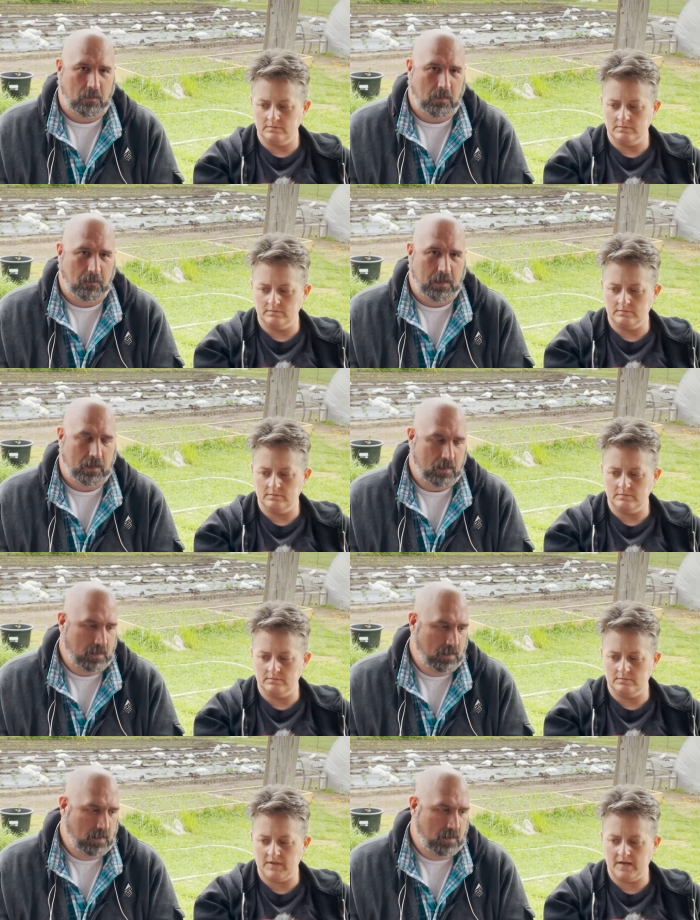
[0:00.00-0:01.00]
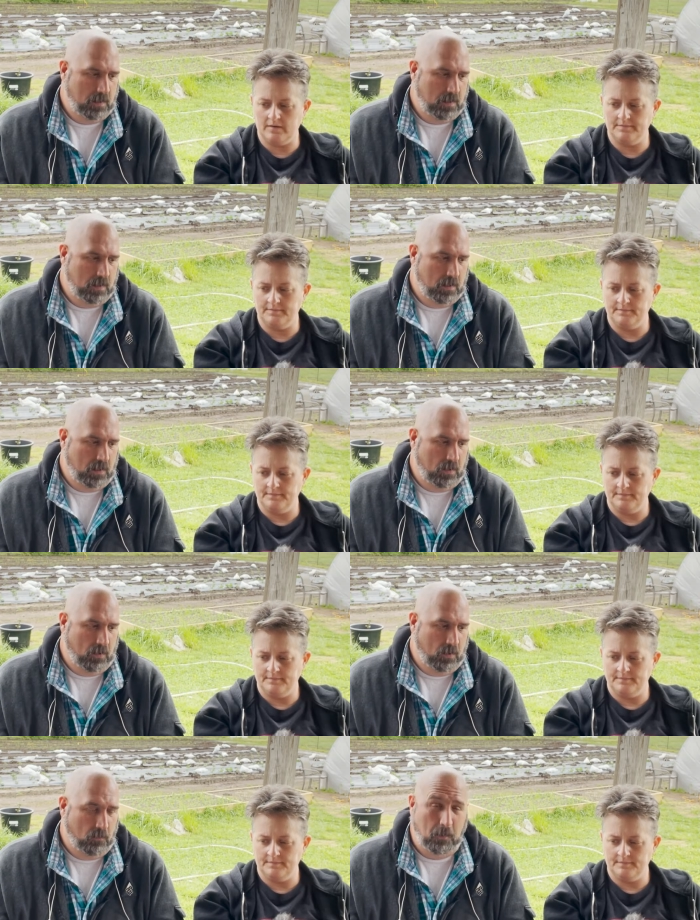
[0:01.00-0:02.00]
Speaker 1: it when we. Yeah.
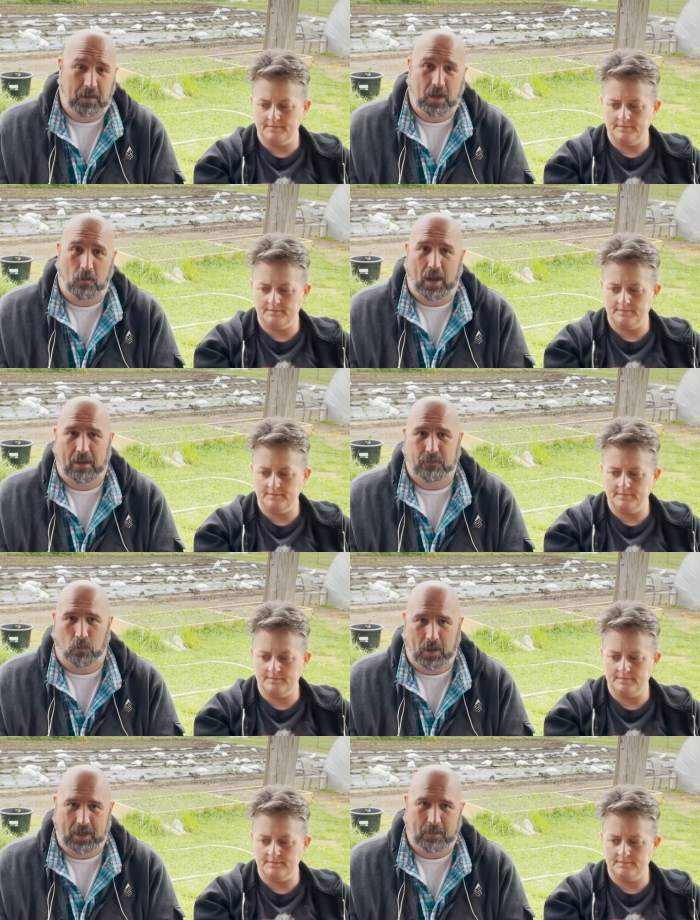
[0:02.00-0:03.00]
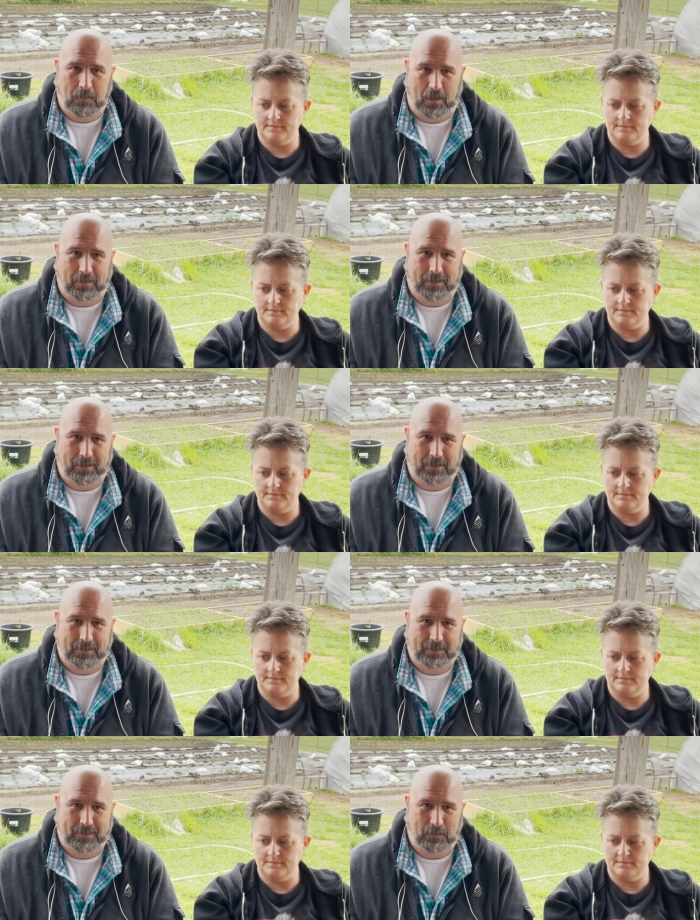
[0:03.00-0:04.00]
When we don't have to wade in mud to,
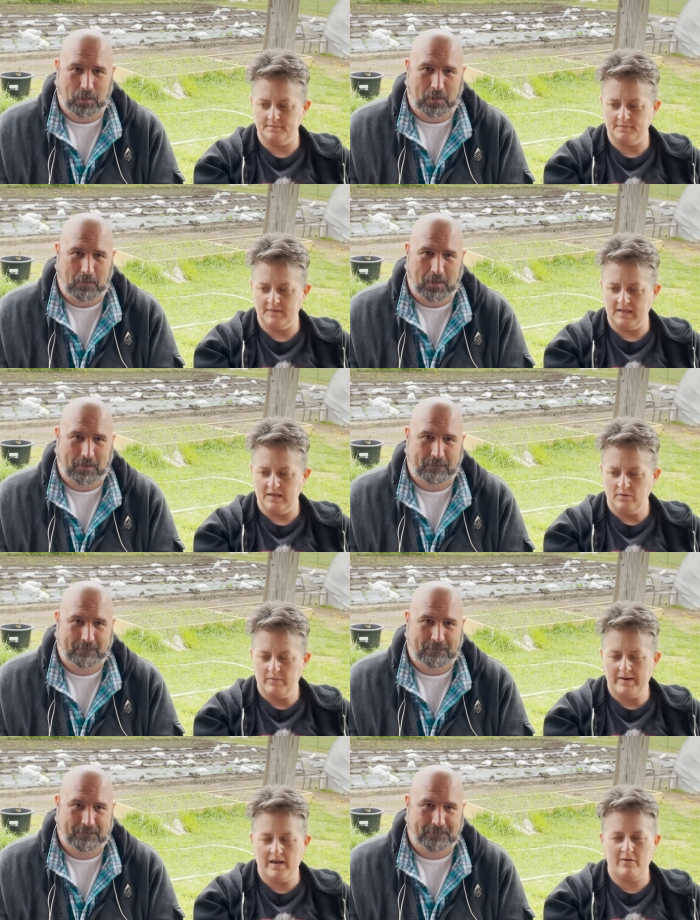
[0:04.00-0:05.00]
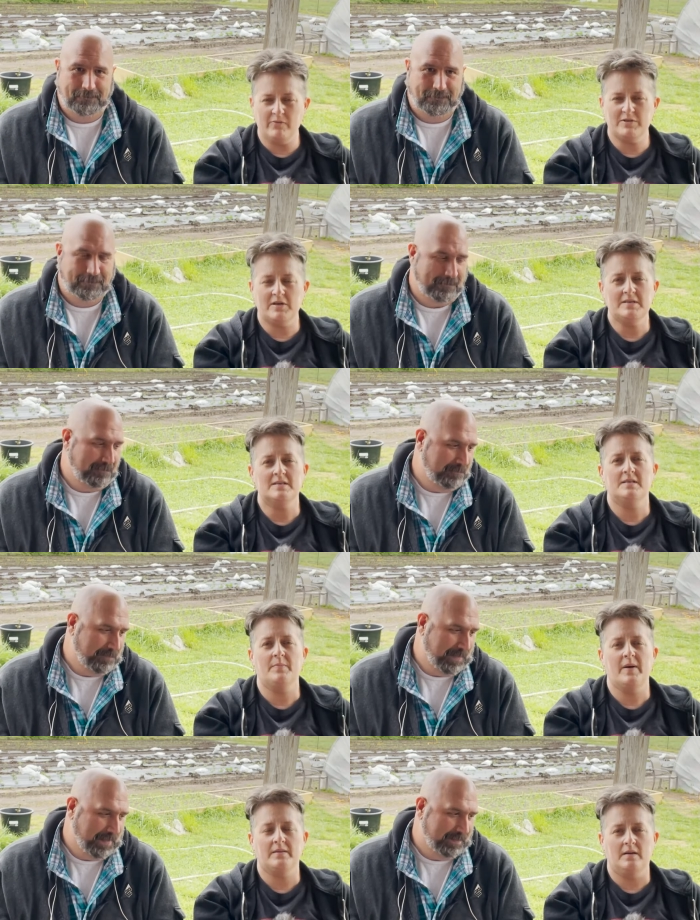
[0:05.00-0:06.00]
to put them in.
Speaker 2: Right now, if we tried to step
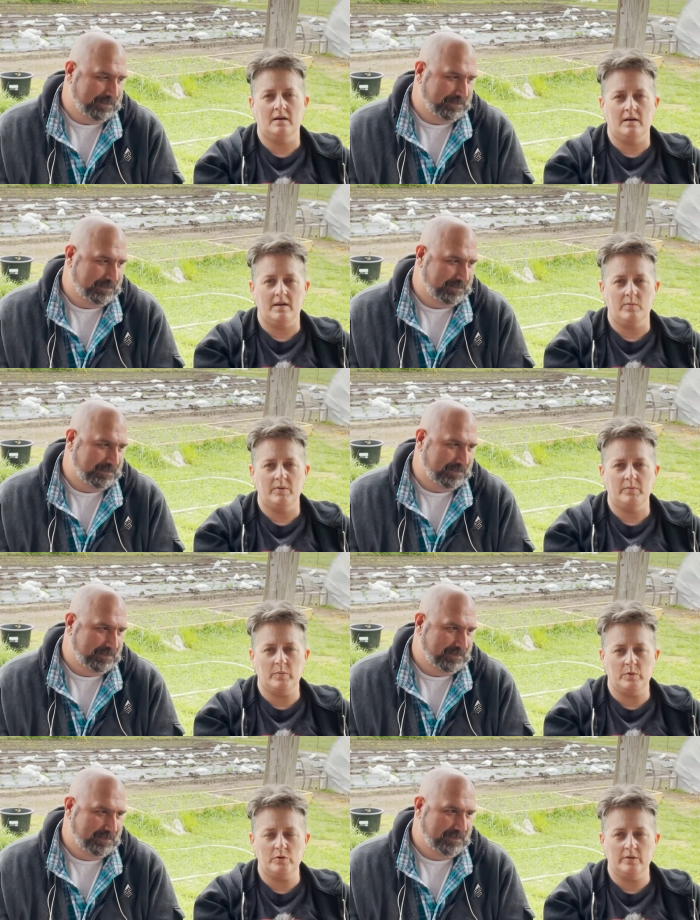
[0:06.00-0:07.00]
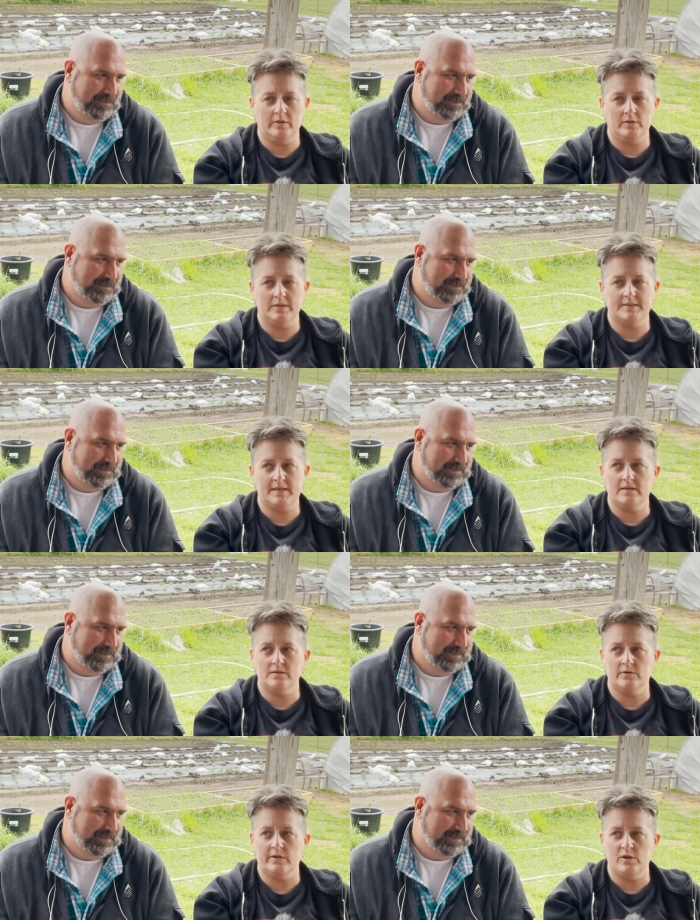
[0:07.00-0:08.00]
out there, it would, you'd literally sink
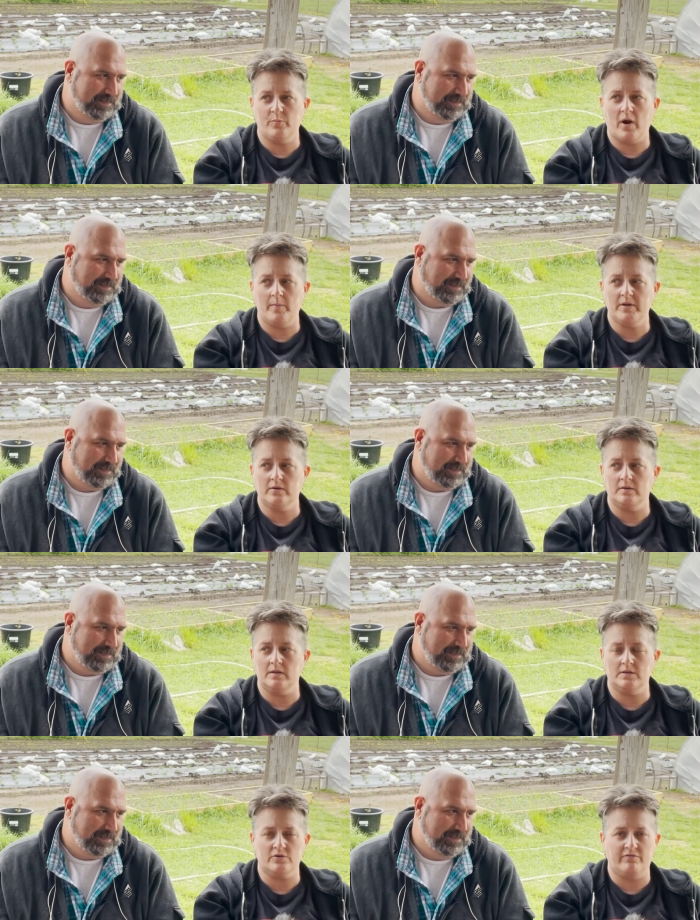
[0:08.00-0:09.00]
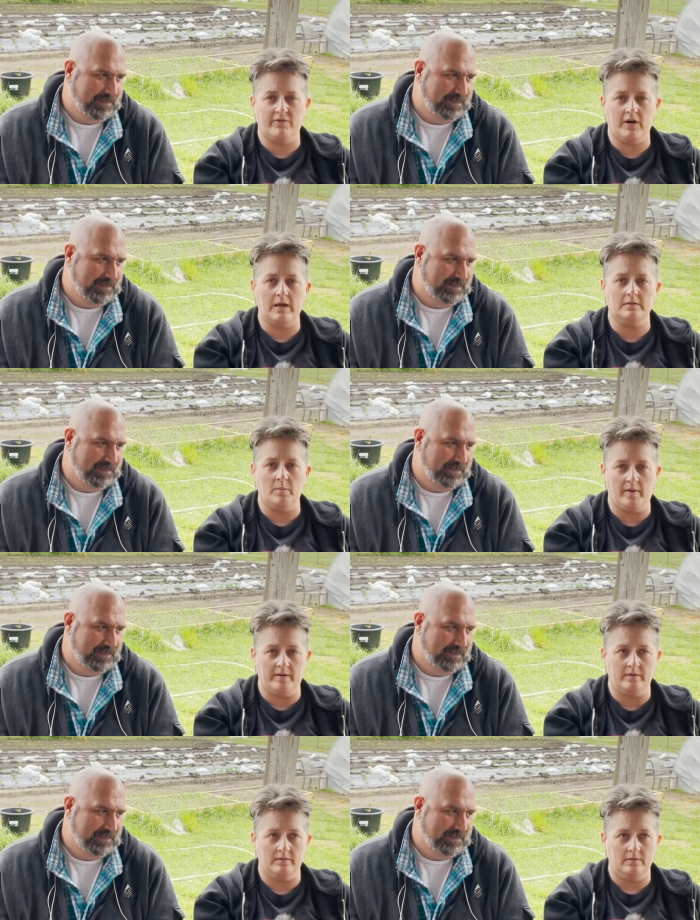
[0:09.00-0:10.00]
into it and you probably couldn't get your foot out the mud.